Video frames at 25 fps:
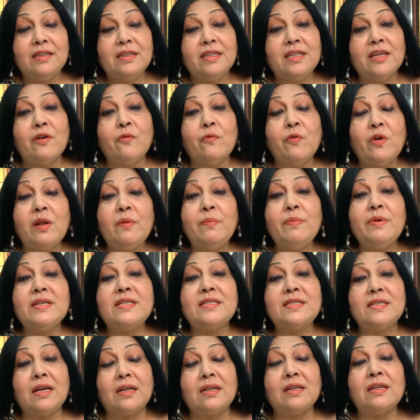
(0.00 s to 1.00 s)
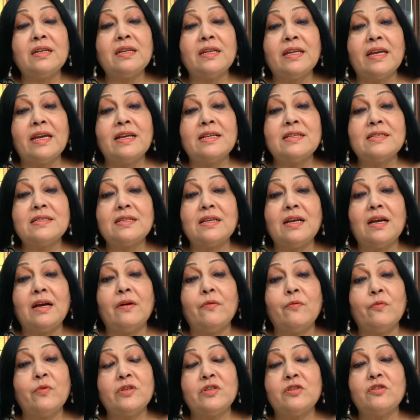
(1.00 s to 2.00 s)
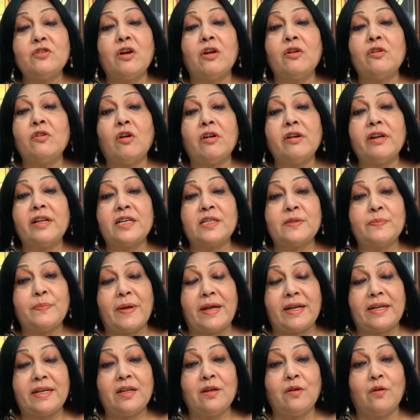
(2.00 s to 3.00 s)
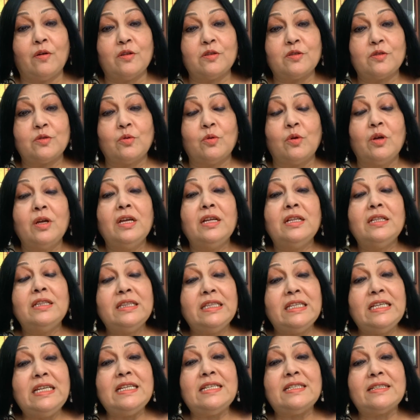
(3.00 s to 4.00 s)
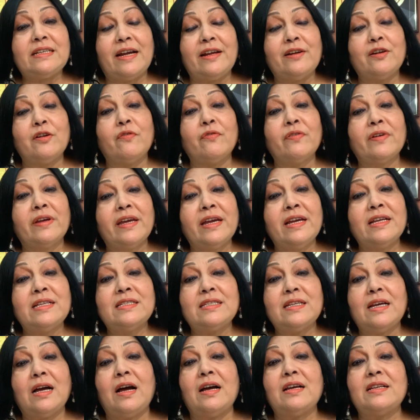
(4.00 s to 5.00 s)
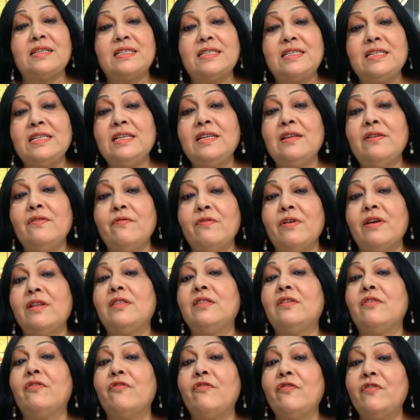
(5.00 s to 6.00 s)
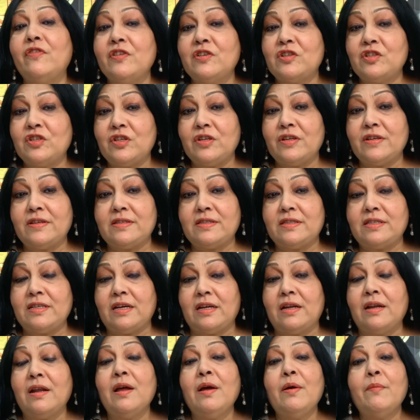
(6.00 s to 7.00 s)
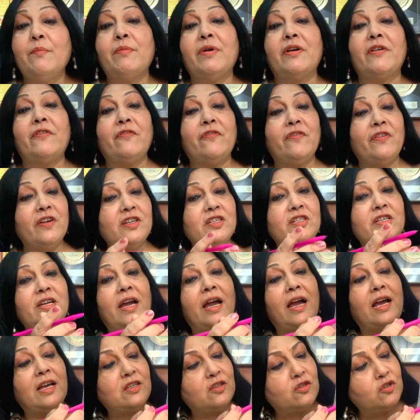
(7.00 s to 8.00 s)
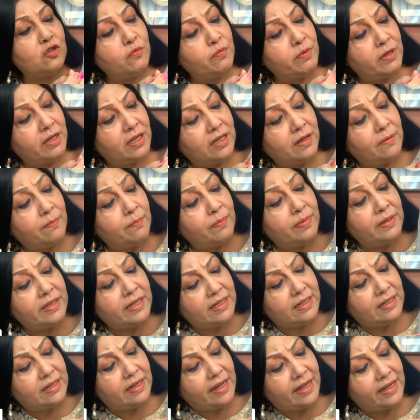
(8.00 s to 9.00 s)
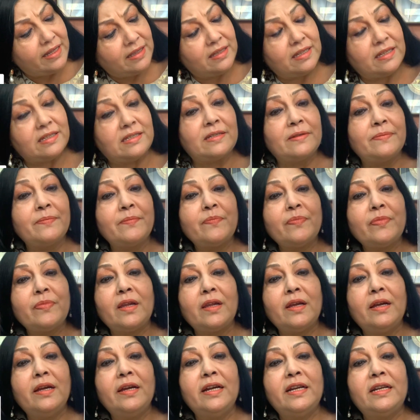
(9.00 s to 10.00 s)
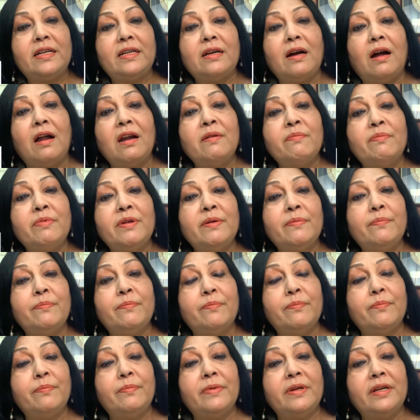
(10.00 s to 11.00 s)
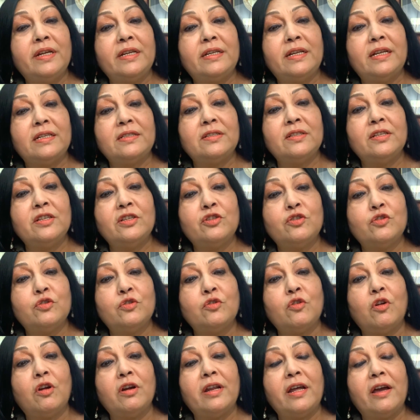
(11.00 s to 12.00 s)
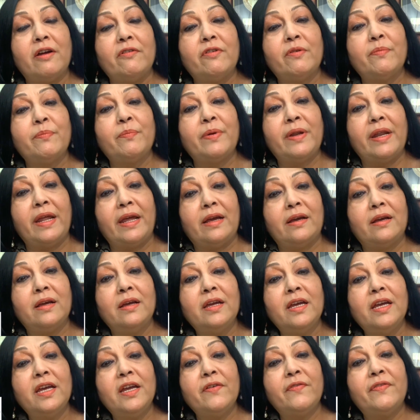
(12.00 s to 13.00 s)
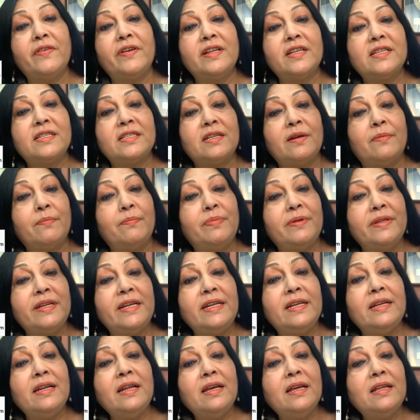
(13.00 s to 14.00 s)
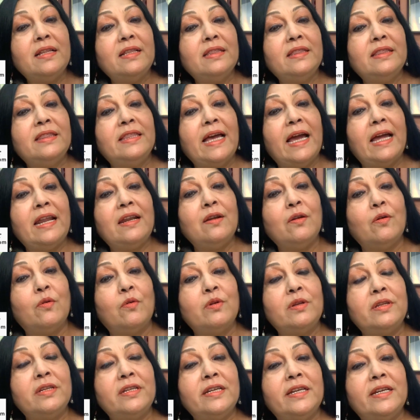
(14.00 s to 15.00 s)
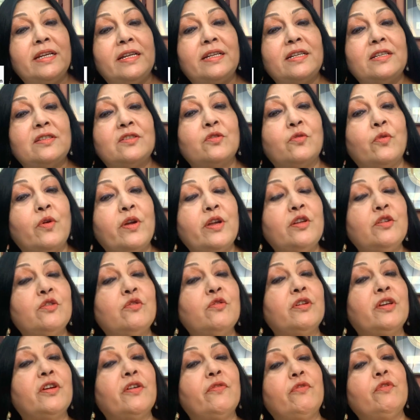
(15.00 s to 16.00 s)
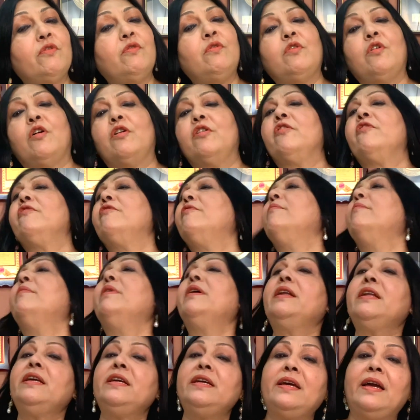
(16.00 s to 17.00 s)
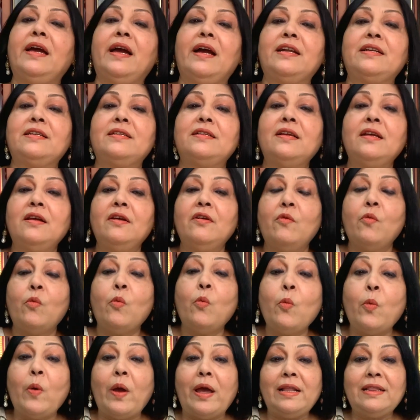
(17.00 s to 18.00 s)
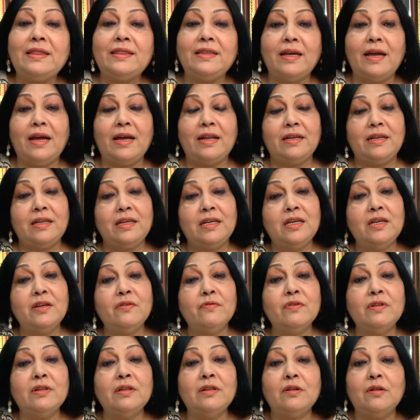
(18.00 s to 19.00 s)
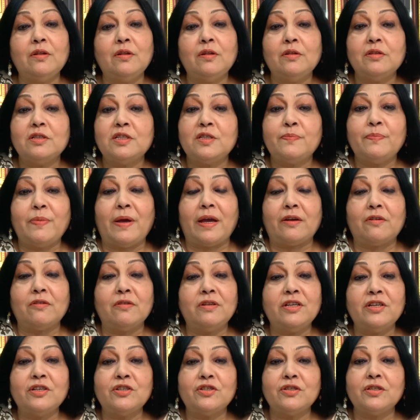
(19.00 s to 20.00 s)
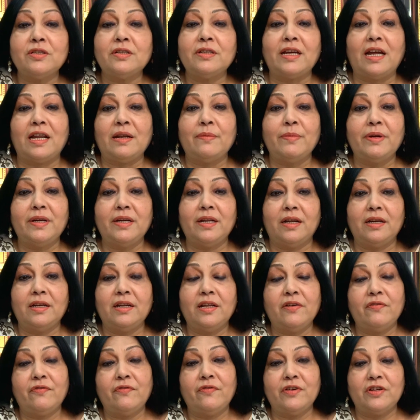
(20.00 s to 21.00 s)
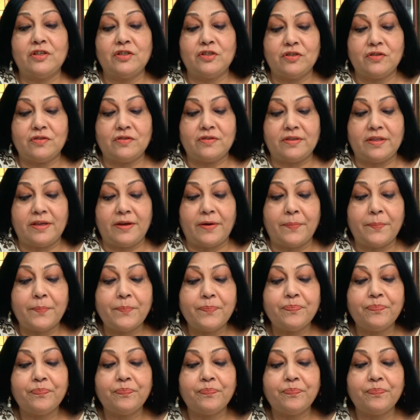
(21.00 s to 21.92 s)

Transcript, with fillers: There will be sudden gains which you are not expecting also. These kind of gains are seen when the fish is there. But fish has to be complete like this. It can't be, it does, it should not have a break. If it is complete, then only it is going to give you a lot of money and wealth and even speculation can be done if fish is there.